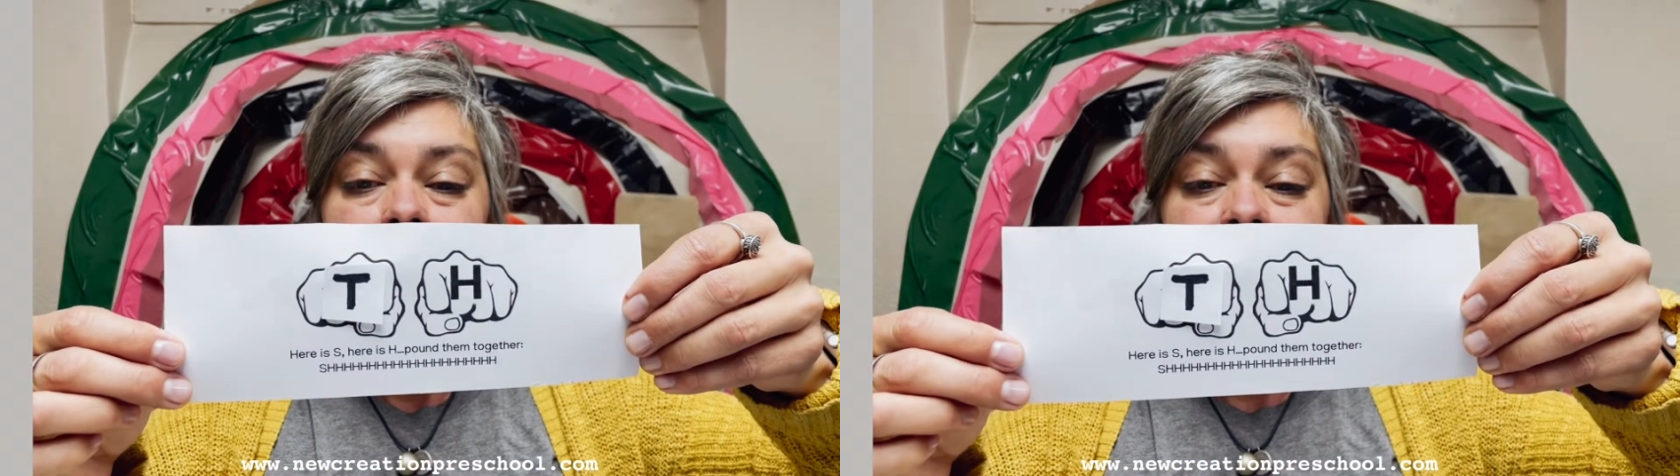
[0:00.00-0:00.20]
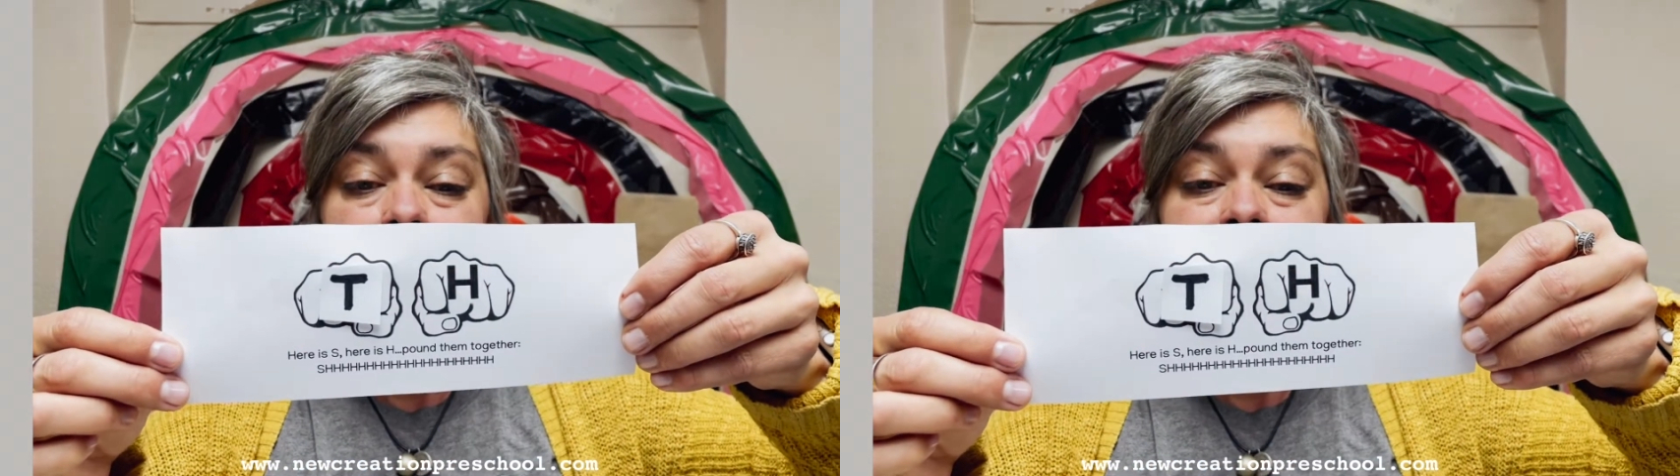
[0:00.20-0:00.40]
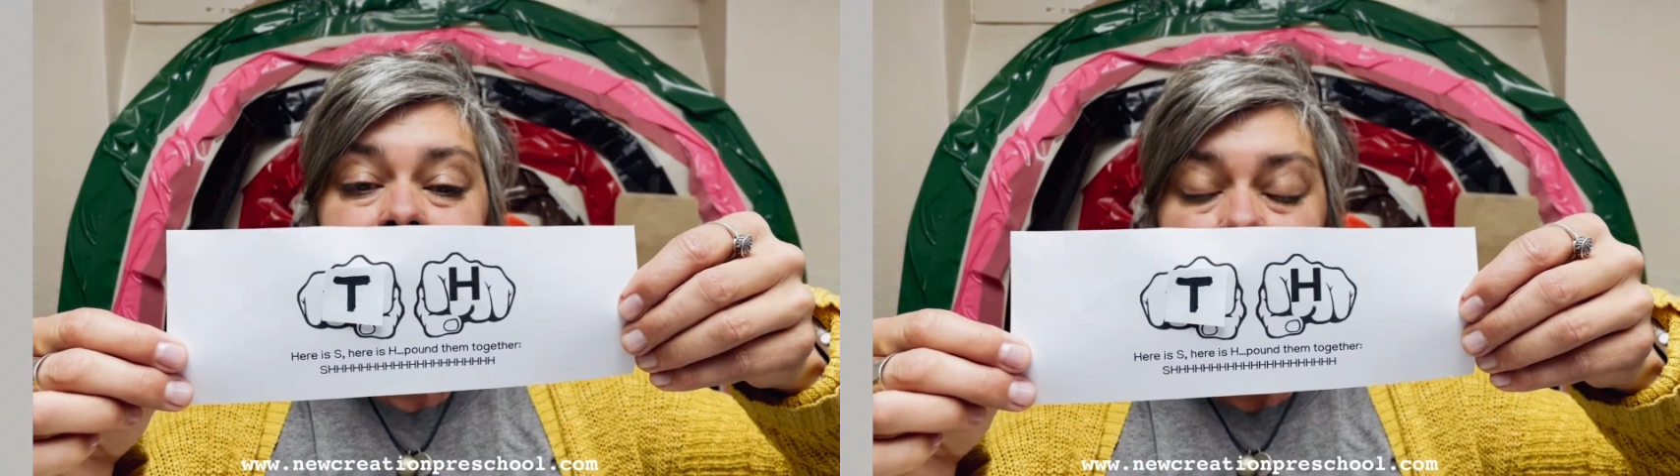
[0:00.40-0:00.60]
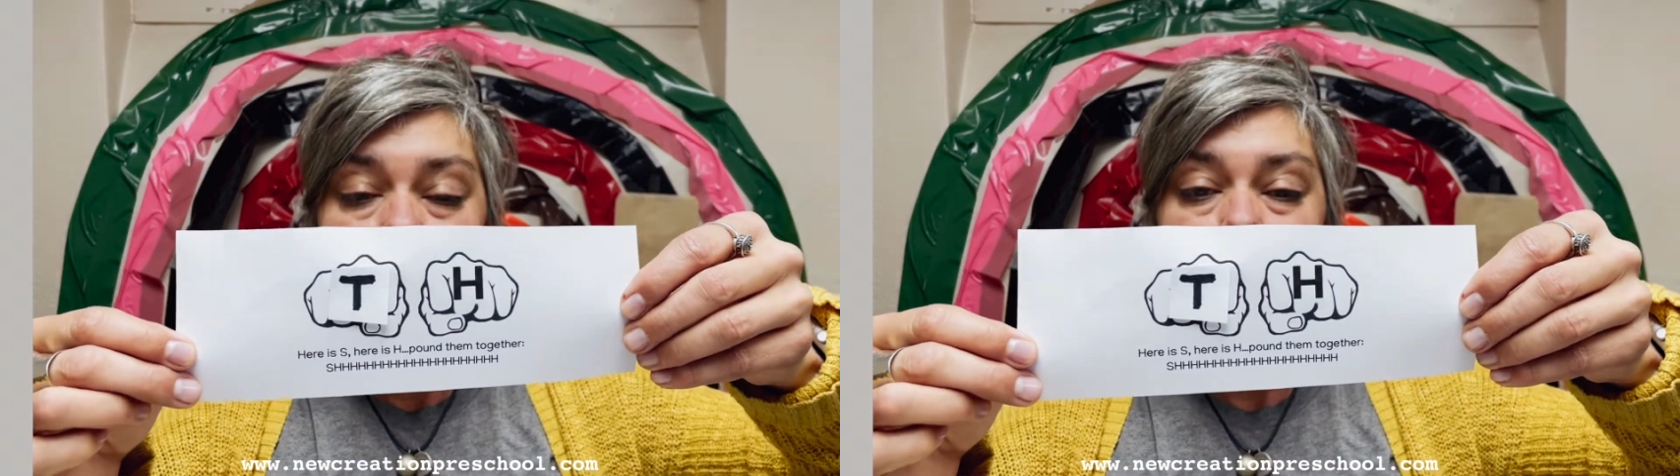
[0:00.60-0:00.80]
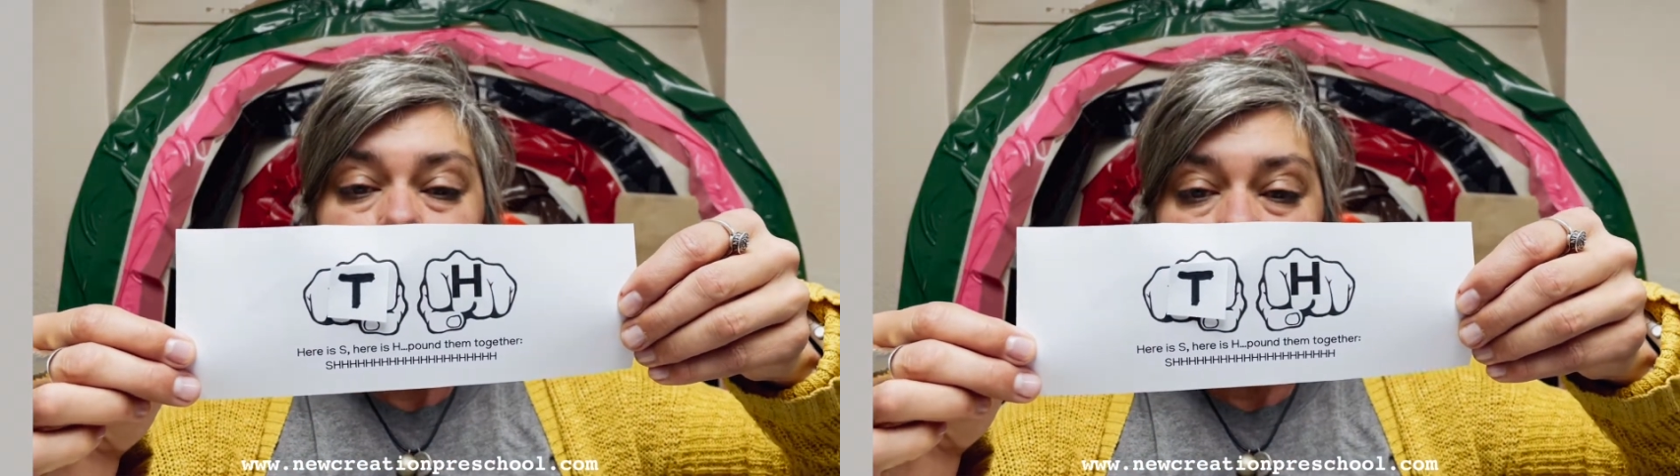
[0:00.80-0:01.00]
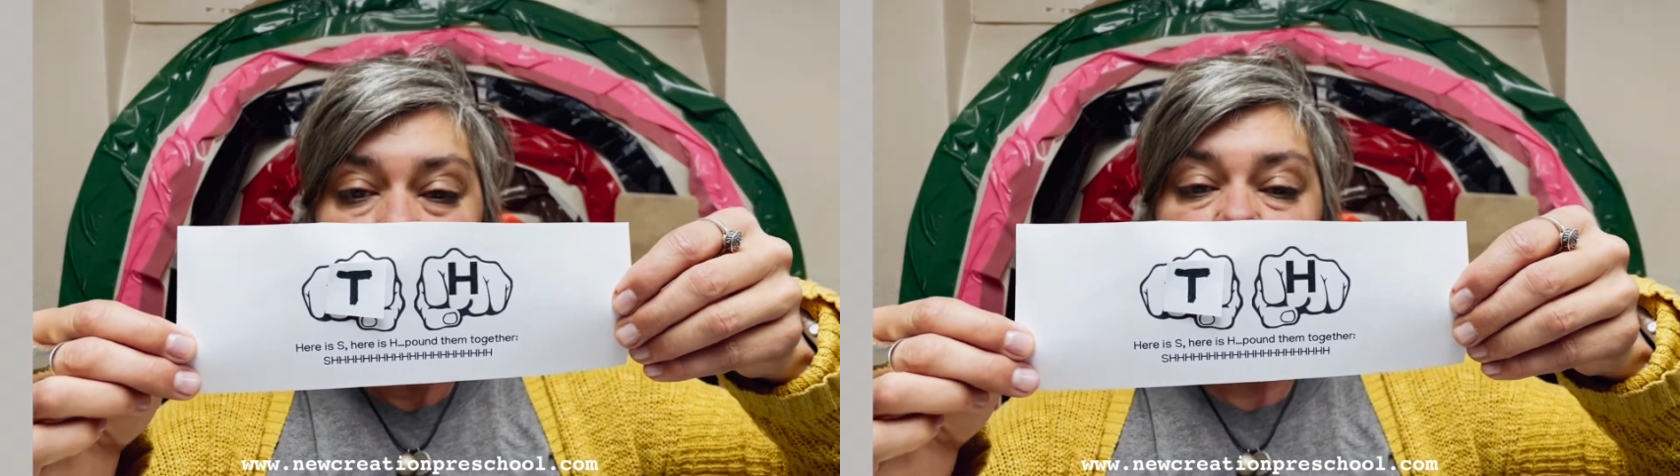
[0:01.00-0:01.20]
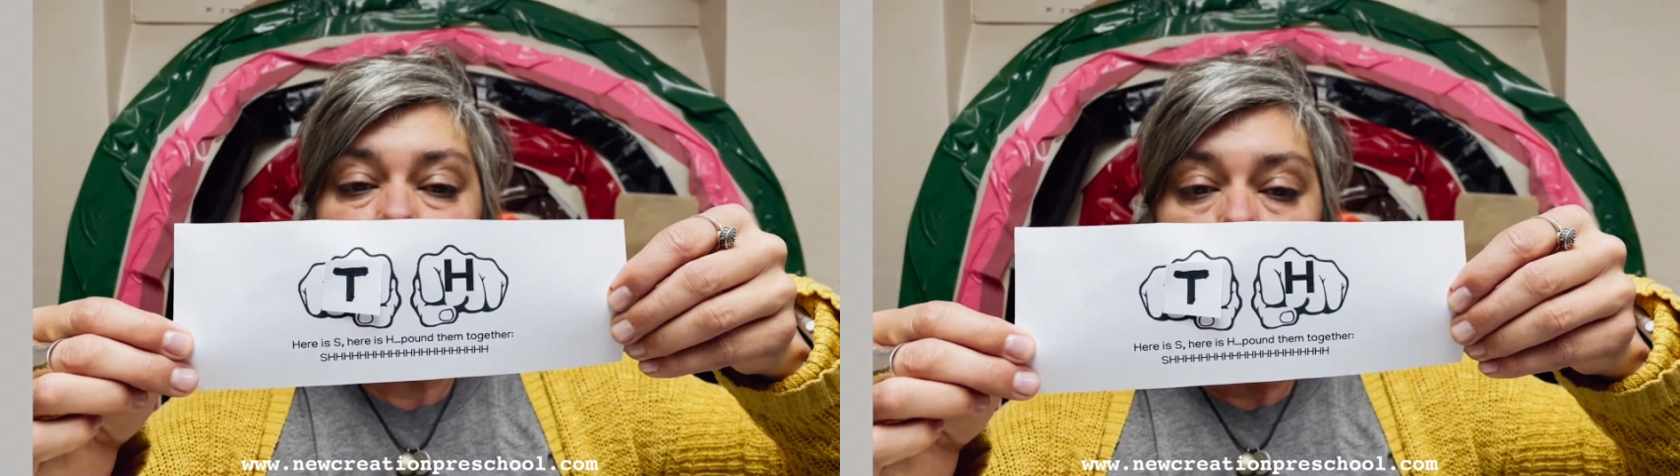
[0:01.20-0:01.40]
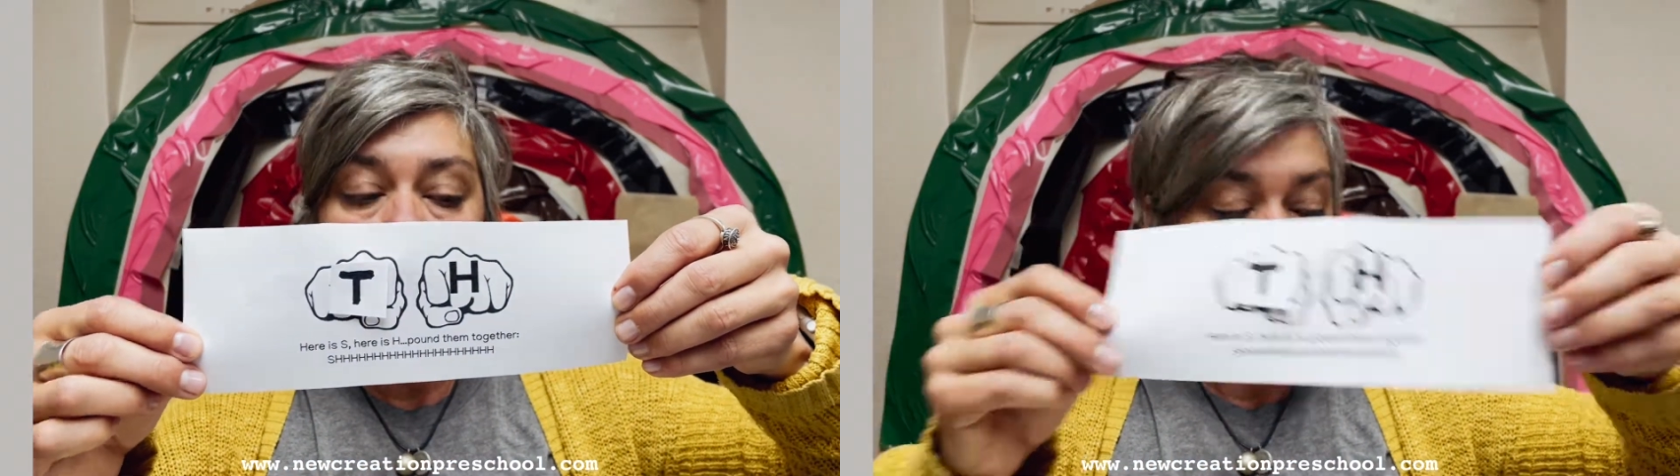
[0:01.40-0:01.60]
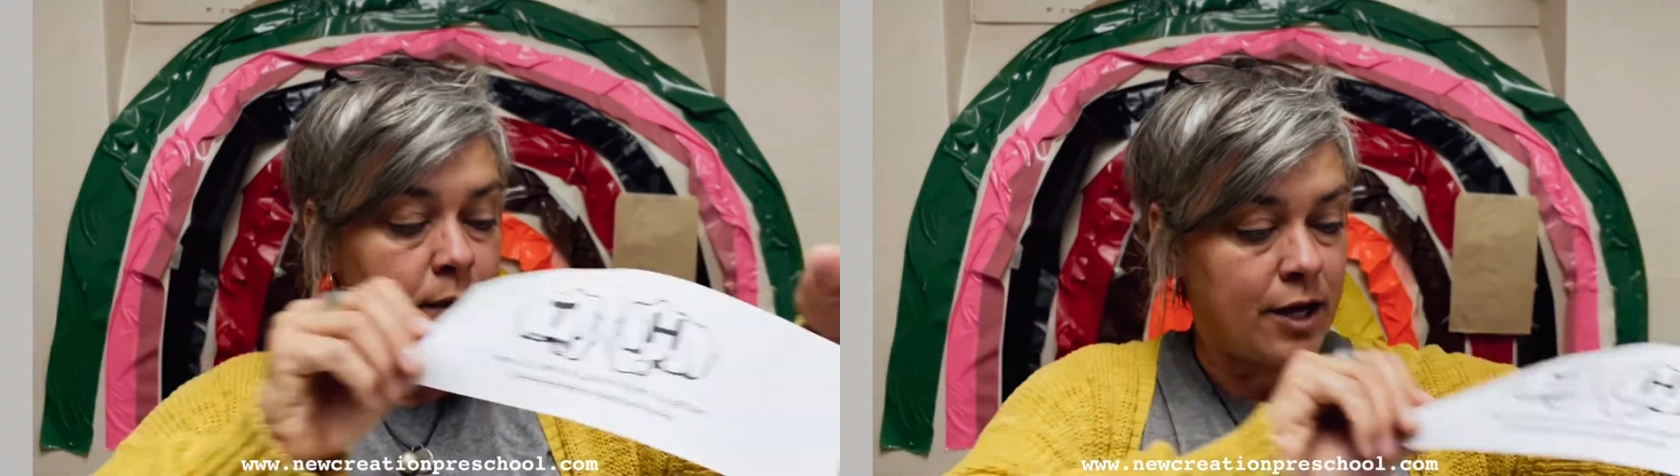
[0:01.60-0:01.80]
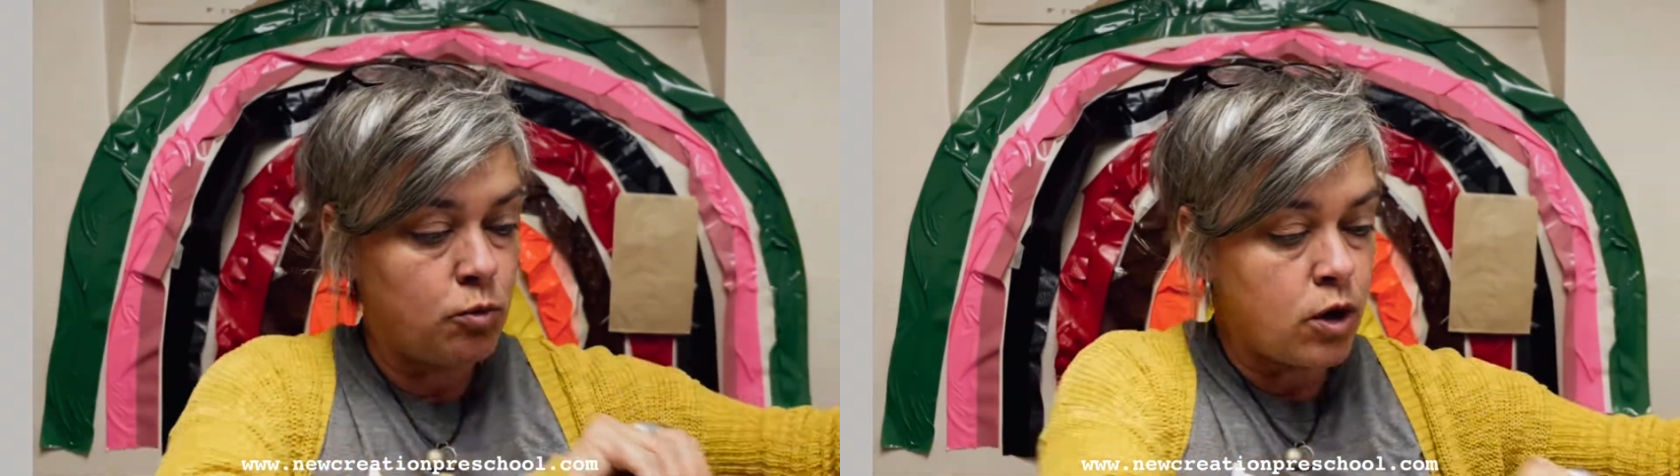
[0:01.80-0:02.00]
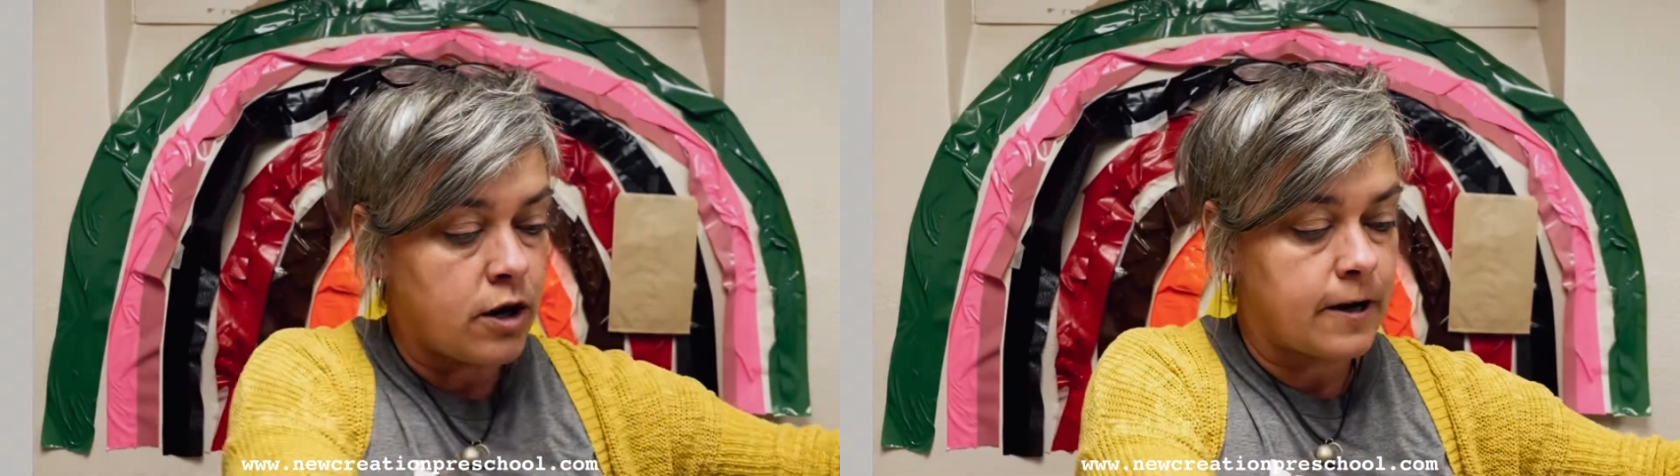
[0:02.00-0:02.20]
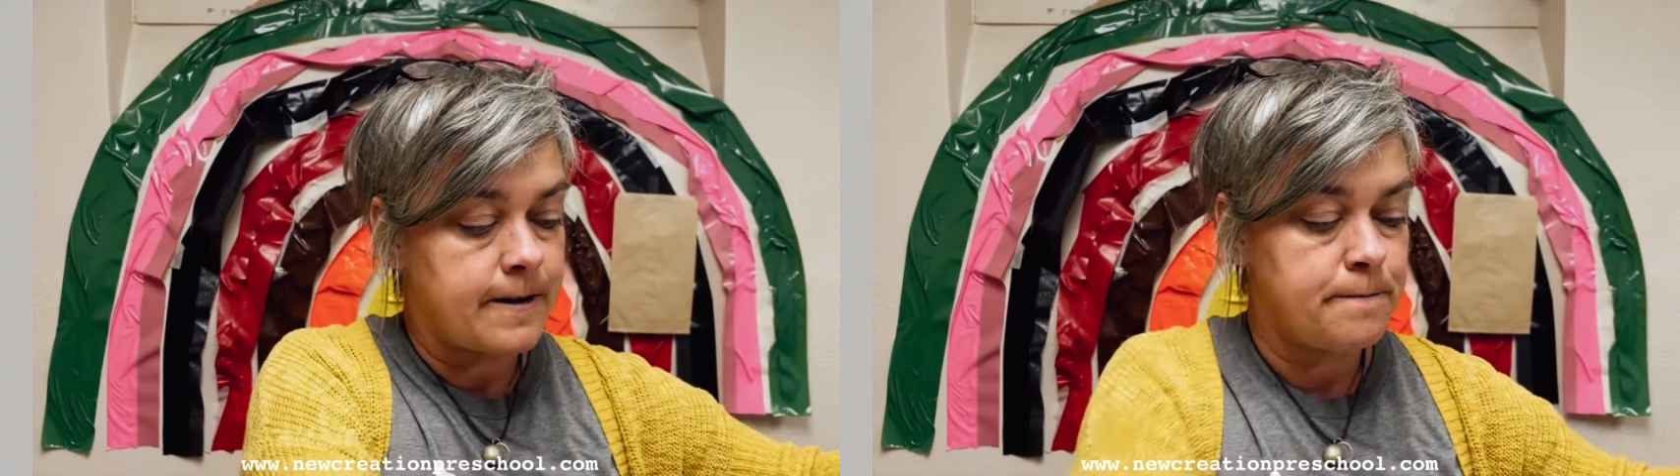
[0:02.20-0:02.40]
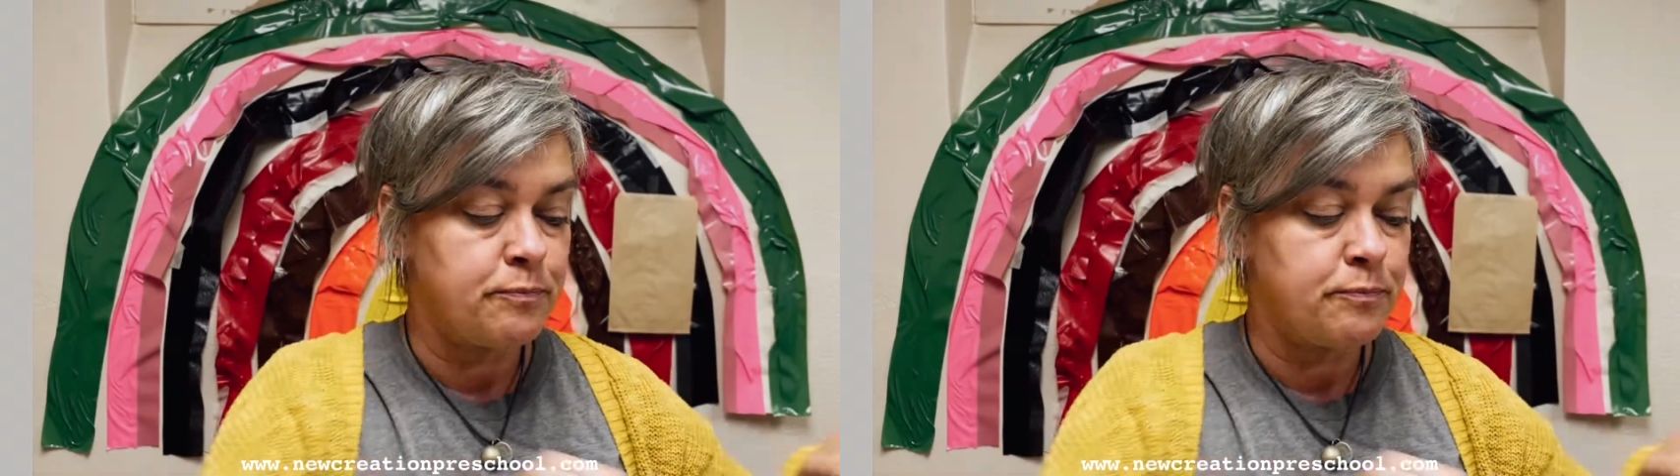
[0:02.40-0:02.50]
the same kind of poem can work.